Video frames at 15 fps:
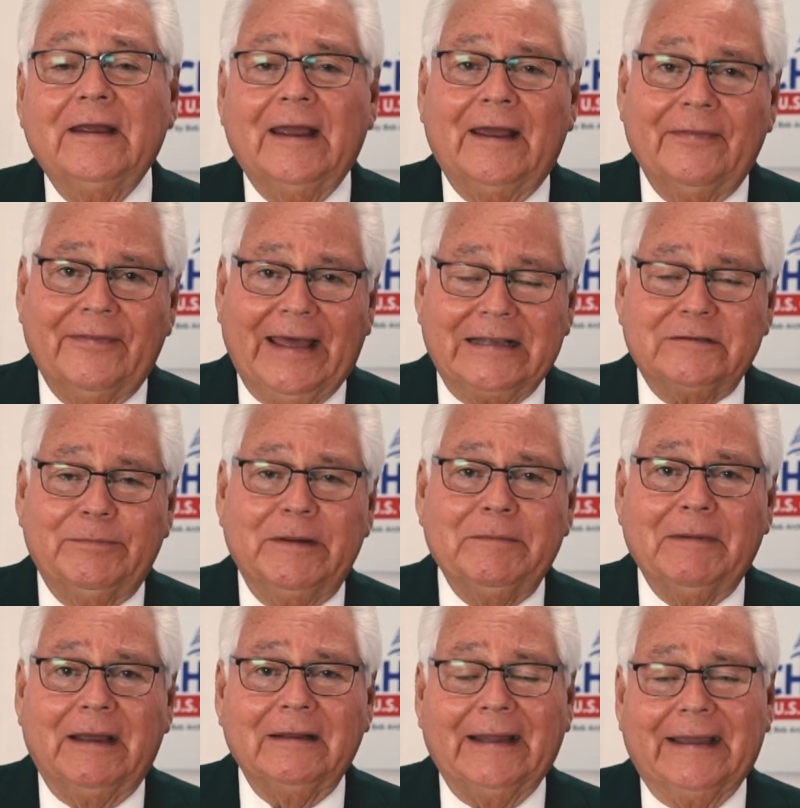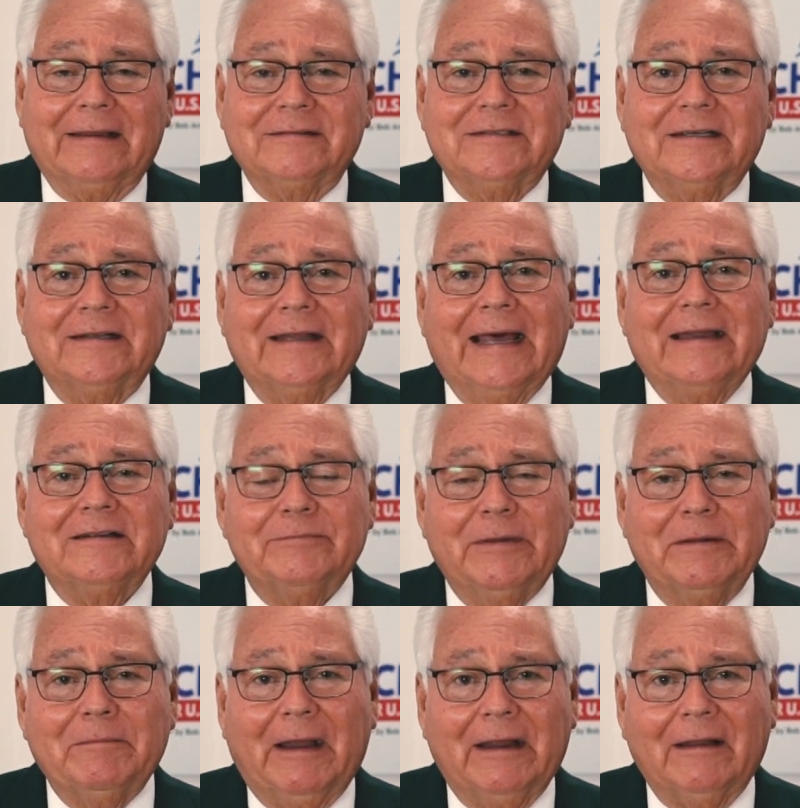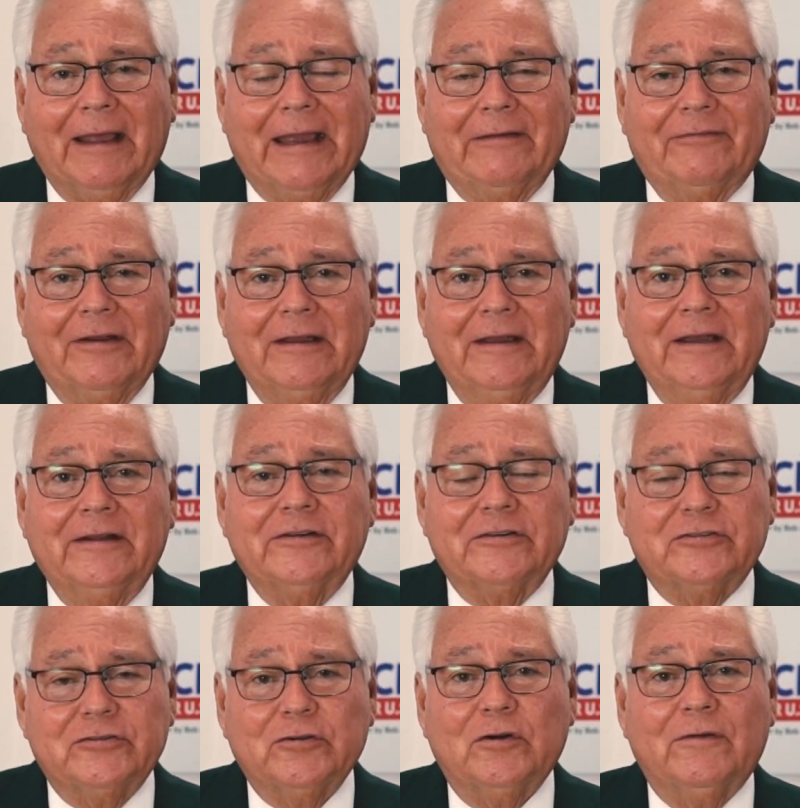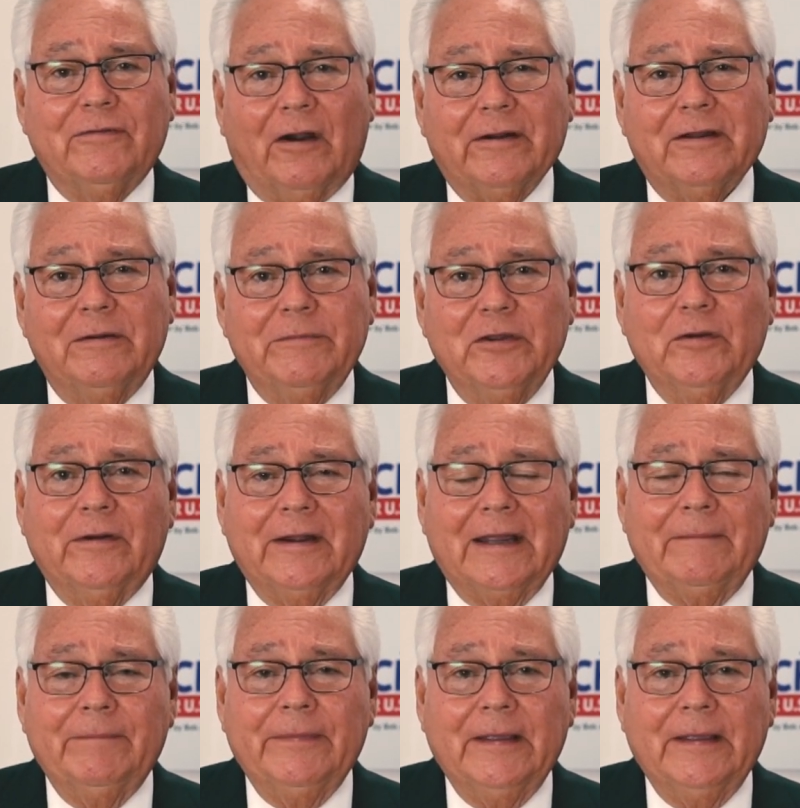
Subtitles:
And that's been my legacy. That has been my life, to serve our community.